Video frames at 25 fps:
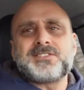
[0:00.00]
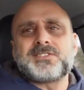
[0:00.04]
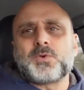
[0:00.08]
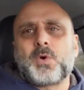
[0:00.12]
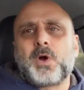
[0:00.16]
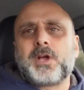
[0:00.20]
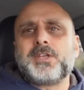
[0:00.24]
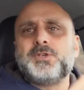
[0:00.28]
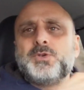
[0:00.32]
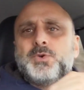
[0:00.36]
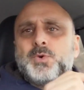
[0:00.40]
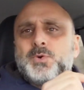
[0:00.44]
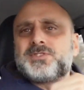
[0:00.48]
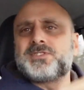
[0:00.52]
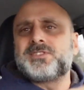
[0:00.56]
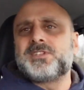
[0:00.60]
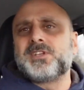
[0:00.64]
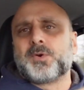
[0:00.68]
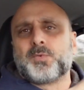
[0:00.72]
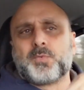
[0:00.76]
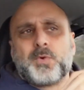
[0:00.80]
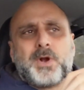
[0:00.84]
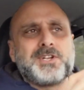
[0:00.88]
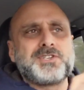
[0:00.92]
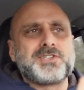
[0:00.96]
So I used
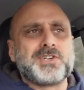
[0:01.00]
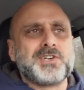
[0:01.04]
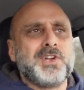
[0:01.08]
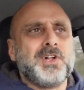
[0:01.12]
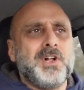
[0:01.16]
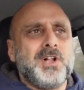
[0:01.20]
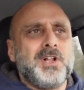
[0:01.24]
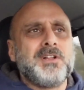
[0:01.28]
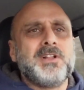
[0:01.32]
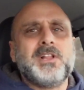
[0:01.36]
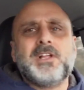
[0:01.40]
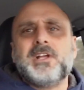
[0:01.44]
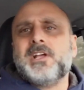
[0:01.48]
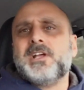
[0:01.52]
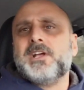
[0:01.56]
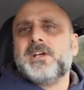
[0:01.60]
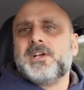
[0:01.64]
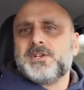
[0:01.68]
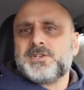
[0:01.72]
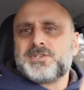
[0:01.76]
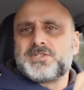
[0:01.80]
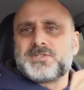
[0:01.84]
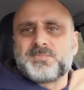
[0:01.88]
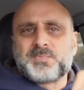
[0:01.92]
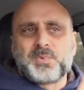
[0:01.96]
the original
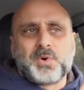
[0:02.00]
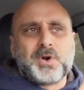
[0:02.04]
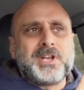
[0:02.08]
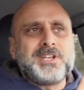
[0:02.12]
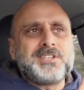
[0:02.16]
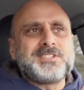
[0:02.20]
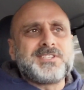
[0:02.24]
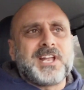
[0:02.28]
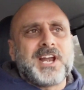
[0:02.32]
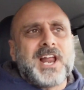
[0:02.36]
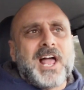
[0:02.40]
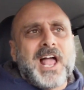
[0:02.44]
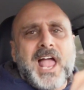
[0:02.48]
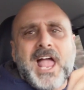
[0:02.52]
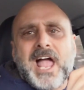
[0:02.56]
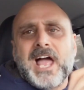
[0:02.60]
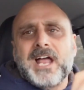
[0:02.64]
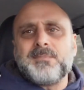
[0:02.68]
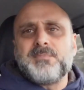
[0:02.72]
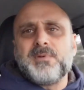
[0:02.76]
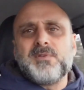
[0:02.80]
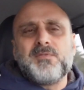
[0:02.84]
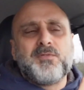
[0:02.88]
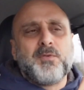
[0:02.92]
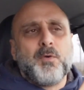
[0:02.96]
springs that I
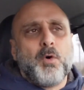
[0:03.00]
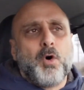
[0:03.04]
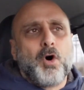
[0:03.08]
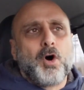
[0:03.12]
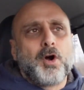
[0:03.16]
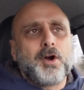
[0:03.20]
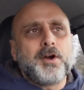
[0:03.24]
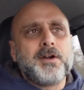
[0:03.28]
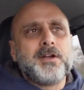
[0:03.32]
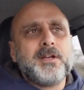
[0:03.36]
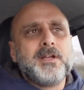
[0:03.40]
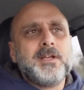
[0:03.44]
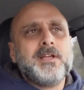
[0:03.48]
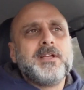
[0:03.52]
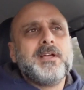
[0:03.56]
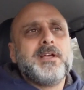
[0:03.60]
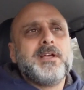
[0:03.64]
had before,